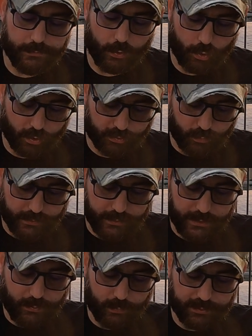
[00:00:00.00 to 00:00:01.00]
the
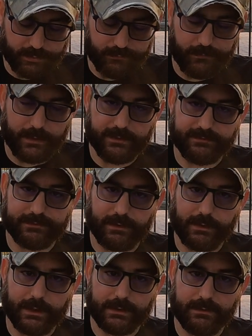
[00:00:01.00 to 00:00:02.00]
hardware, anywhere you find a
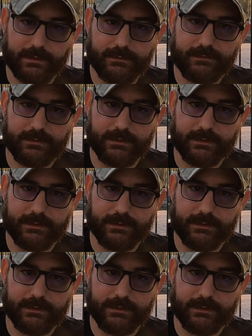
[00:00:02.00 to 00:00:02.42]
slot like this.